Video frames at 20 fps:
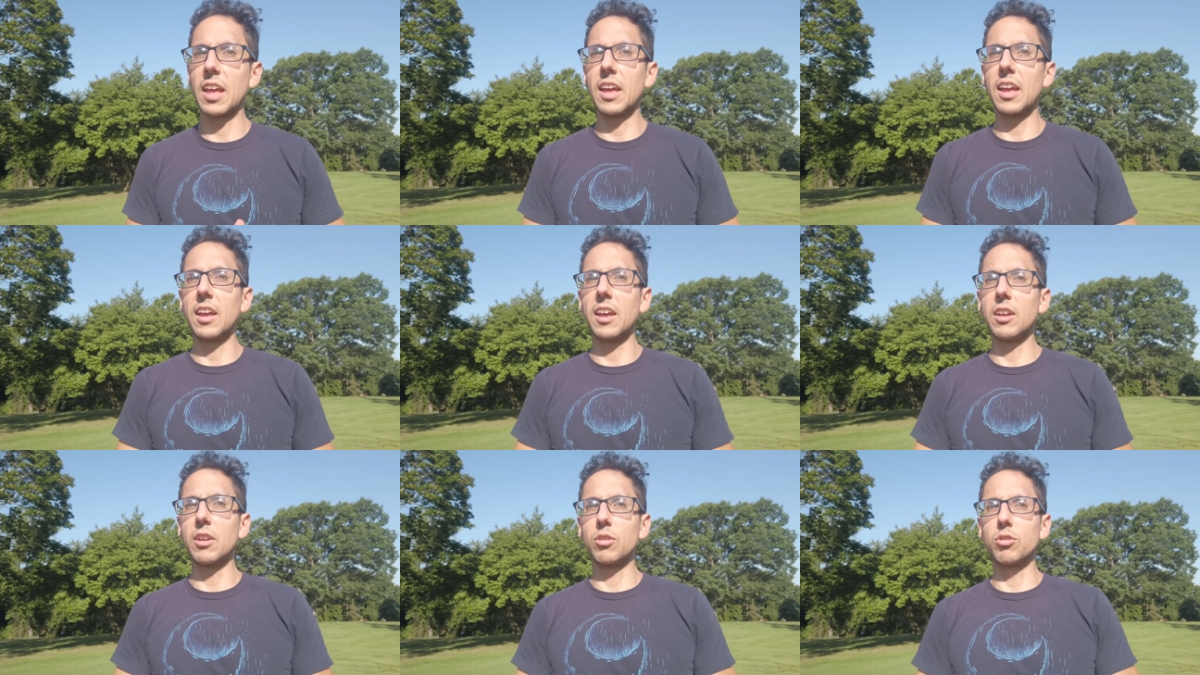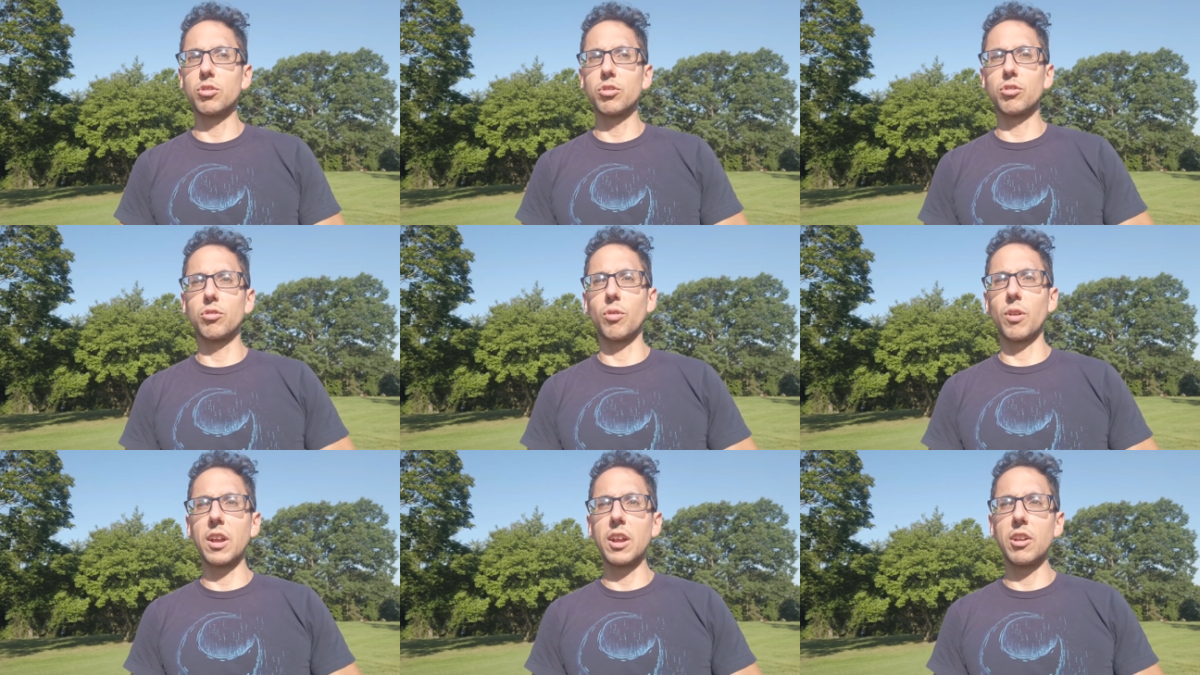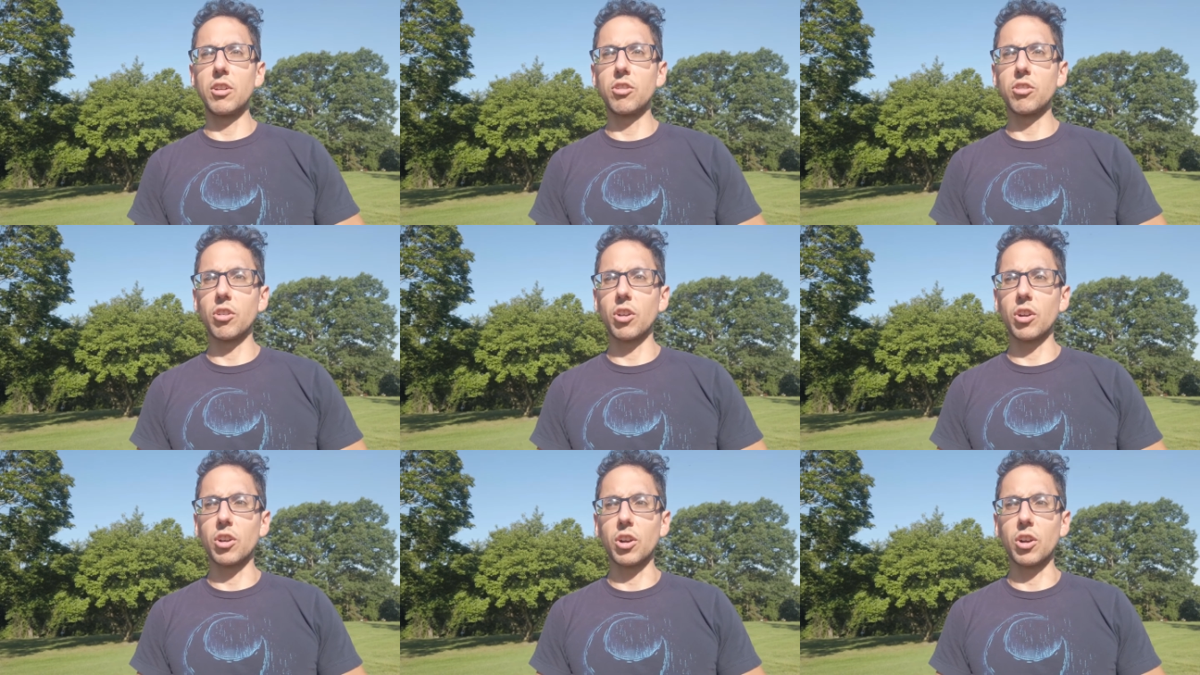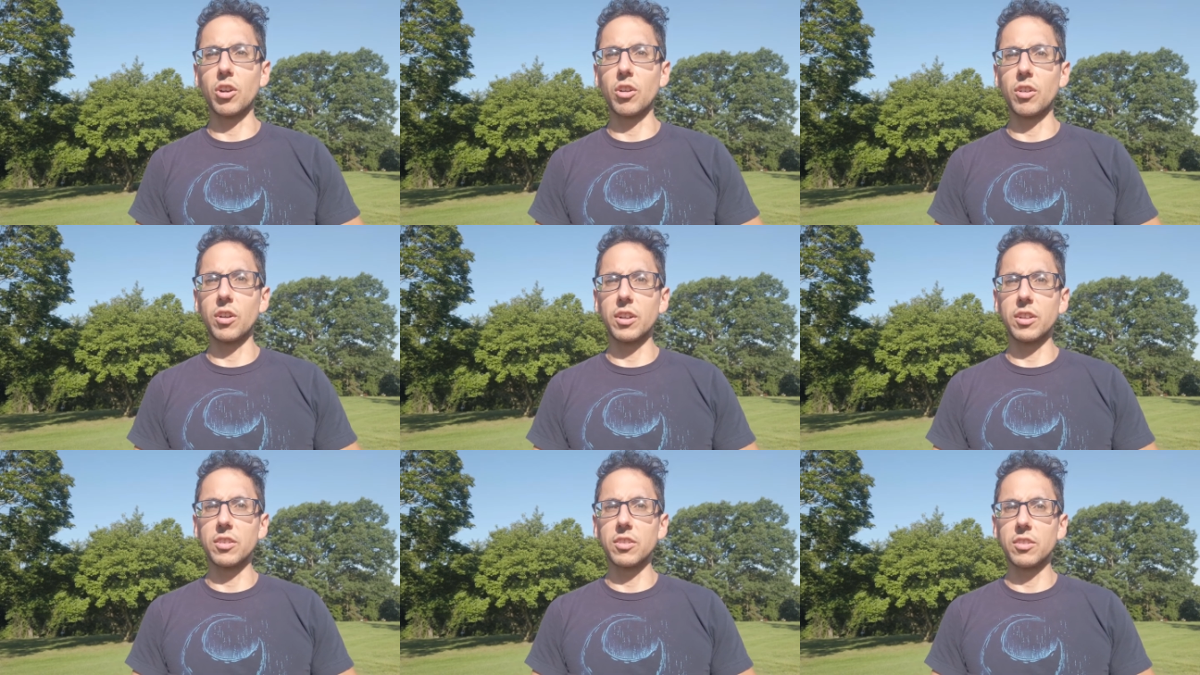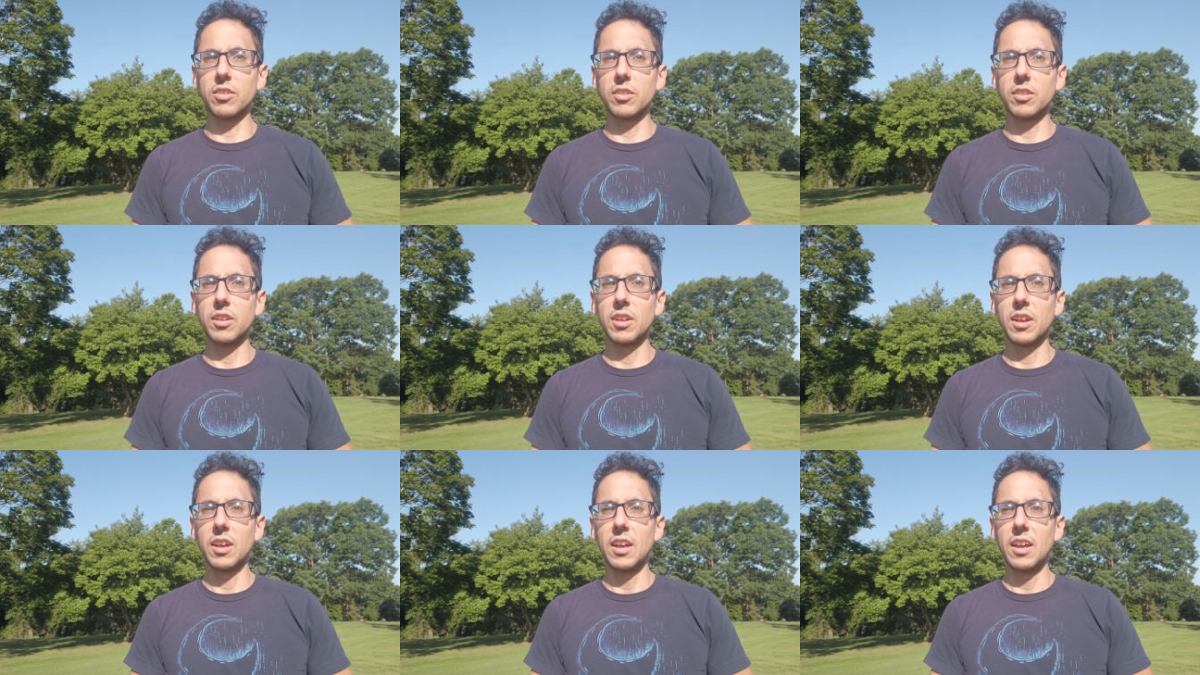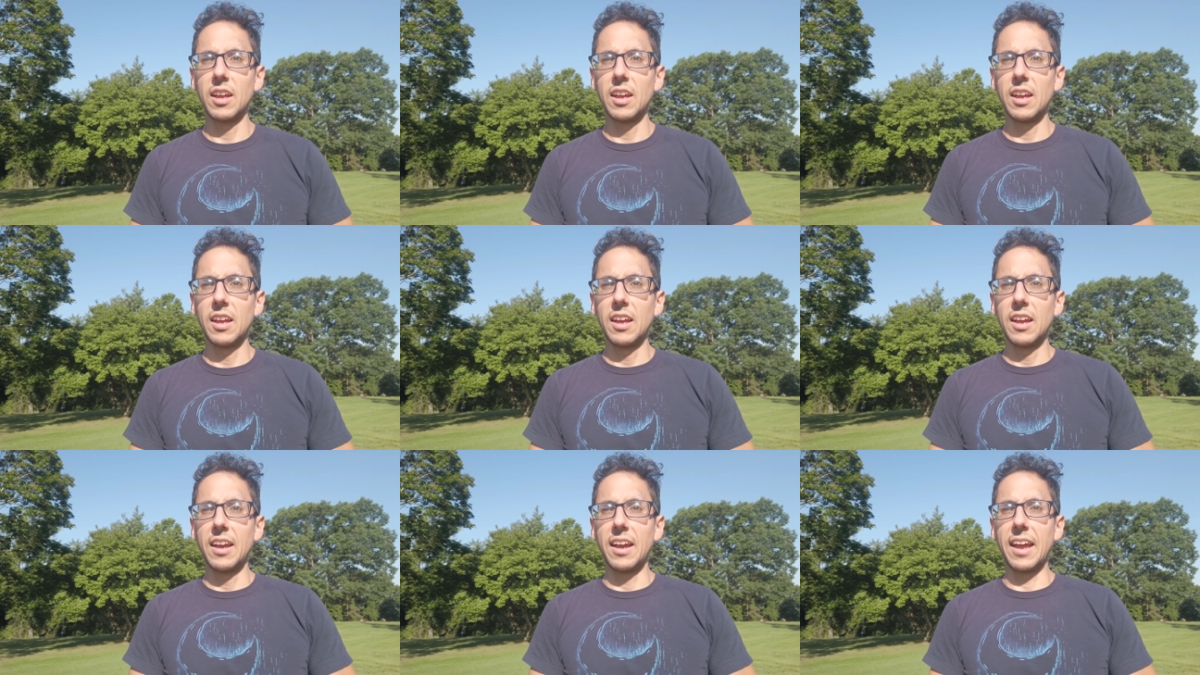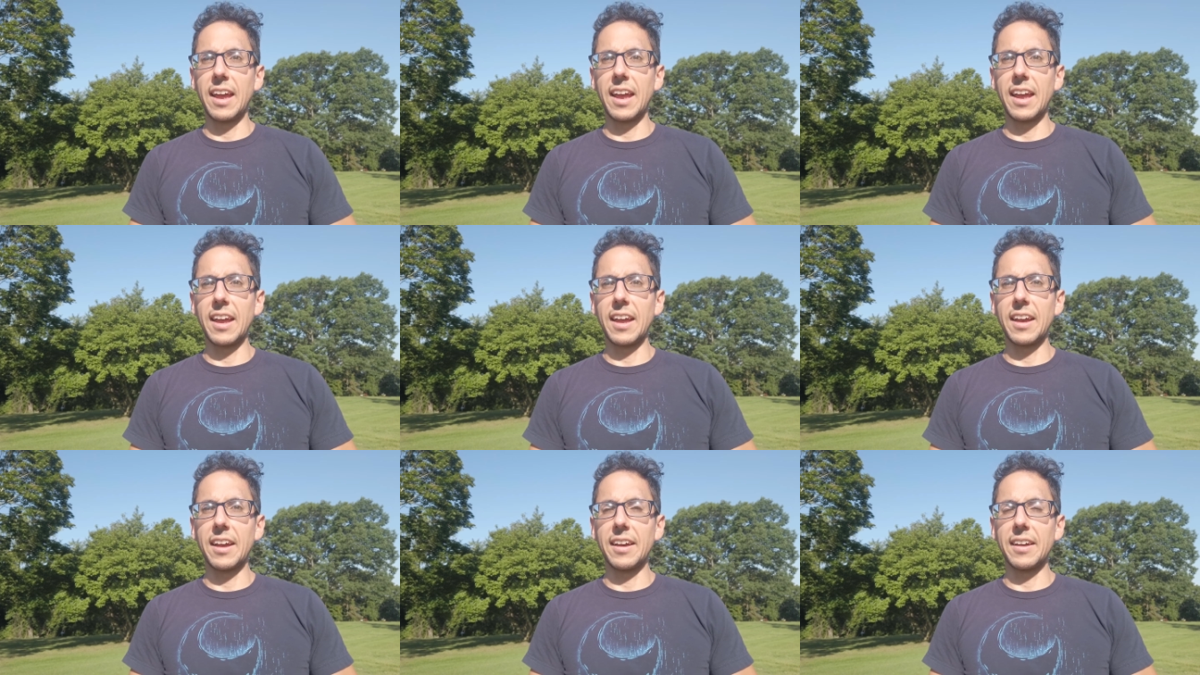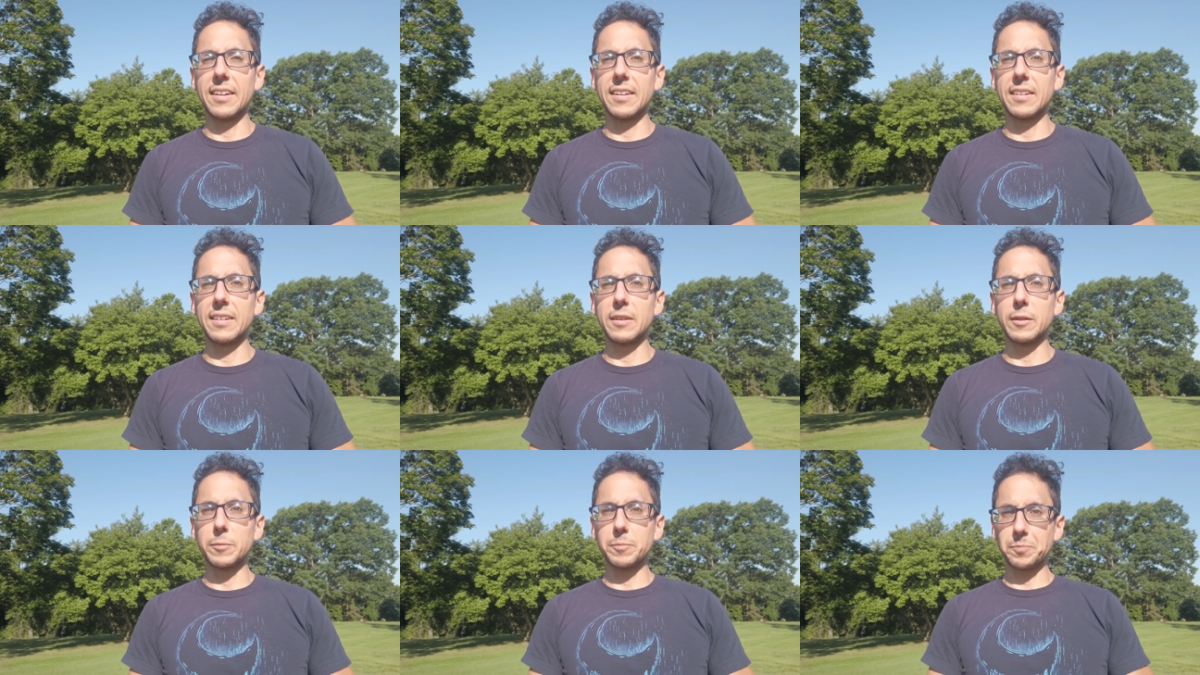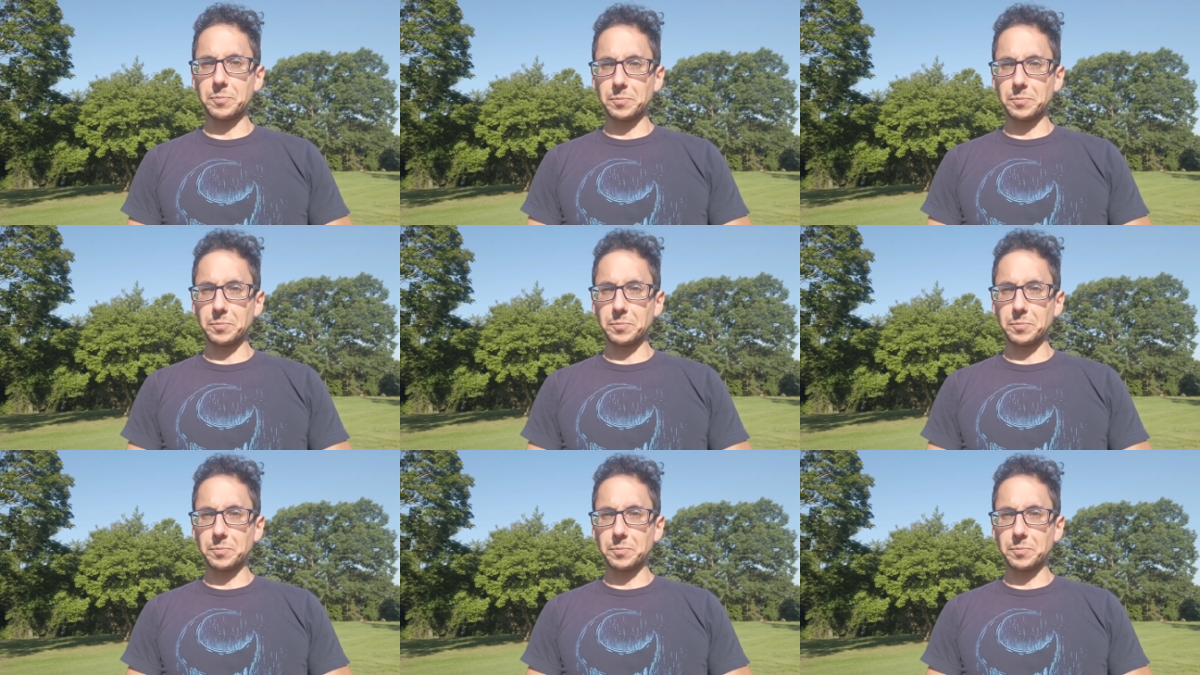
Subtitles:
a strange occurrence. And